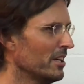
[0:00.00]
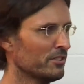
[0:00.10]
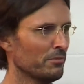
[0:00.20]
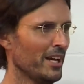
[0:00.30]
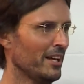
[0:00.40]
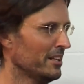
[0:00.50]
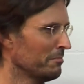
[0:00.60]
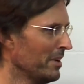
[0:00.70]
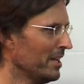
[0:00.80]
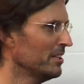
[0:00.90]

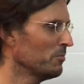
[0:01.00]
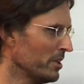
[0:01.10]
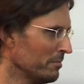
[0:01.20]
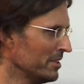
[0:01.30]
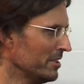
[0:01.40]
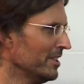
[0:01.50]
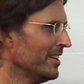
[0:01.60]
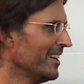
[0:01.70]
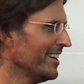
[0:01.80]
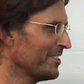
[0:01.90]
surrounding men and
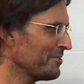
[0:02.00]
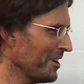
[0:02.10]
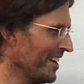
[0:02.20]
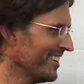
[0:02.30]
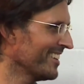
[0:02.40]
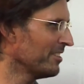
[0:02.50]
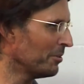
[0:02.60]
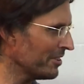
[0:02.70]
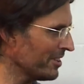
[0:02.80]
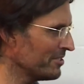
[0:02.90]
women, surrounding
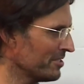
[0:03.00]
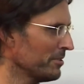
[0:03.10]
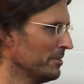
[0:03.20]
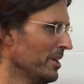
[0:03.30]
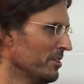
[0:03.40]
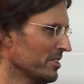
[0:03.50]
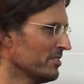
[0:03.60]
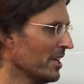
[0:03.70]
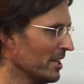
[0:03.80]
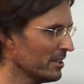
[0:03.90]
all of those different
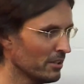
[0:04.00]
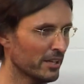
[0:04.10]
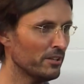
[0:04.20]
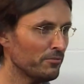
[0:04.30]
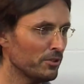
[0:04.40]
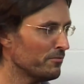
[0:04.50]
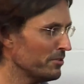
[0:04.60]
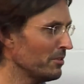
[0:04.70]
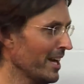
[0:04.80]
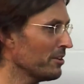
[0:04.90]
emotions. Like if you
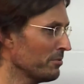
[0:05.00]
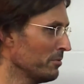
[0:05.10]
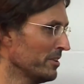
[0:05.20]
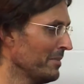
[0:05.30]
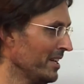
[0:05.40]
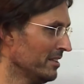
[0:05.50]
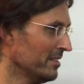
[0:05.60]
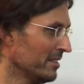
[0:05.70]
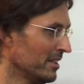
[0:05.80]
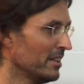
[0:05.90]
feel angry with men,
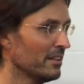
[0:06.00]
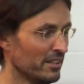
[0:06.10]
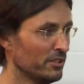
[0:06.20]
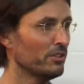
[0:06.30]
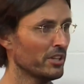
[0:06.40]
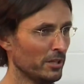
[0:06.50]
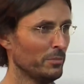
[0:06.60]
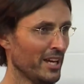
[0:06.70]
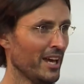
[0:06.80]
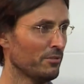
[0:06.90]
then you're going to
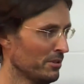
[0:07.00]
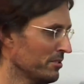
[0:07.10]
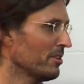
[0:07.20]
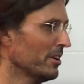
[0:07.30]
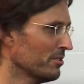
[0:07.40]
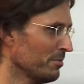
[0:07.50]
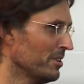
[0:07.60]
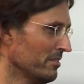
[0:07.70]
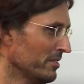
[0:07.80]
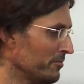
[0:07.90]
be angry with God as
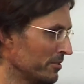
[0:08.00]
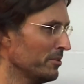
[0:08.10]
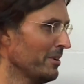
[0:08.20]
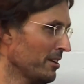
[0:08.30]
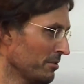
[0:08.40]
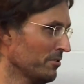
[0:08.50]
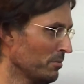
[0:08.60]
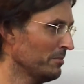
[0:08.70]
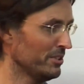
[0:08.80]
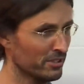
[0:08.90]
well. If you feel angry with
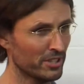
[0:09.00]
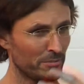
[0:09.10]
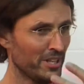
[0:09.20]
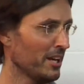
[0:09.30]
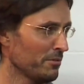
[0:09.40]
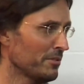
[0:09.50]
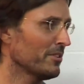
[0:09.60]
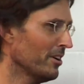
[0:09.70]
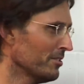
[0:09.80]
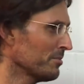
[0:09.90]
women, you're going to be angry with
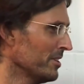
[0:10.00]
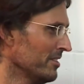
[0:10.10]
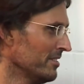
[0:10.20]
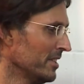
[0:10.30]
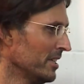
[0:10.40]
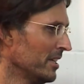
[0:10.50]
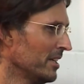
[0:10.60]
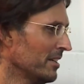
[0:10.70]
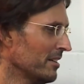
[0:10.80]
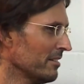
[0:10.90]
God as
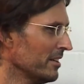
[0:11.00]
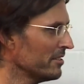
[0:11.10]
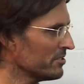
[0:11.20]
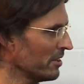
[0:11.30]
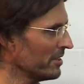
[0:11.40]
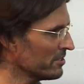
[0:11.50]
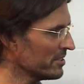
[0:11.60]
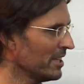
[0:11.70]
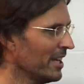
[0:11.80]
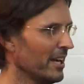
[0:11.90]
well. So there's,
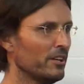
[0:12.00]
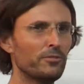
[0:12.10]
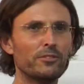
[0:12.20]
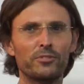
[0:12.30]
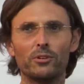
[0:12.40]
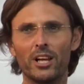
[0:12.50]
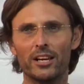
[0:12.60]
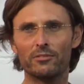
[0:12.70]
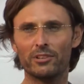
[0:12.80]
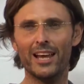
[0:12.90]
and if you feel
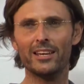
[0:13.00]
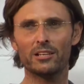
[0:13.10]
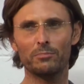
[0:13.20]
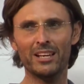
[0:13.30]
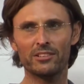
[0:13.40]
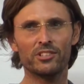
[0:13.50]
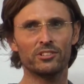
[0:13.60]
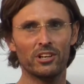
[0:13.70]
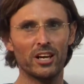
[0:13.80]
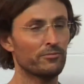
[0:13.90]
like you're lacking abundance in
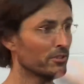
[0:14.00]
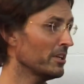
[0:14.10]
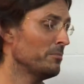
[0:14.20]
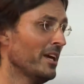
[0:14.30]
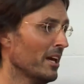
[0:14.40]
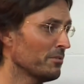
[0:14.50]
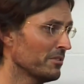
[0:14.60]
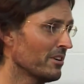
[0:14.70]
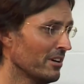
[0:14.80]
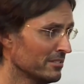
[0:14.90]
your life, you're going to be angry
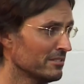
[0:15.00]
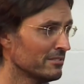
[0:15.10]
with God.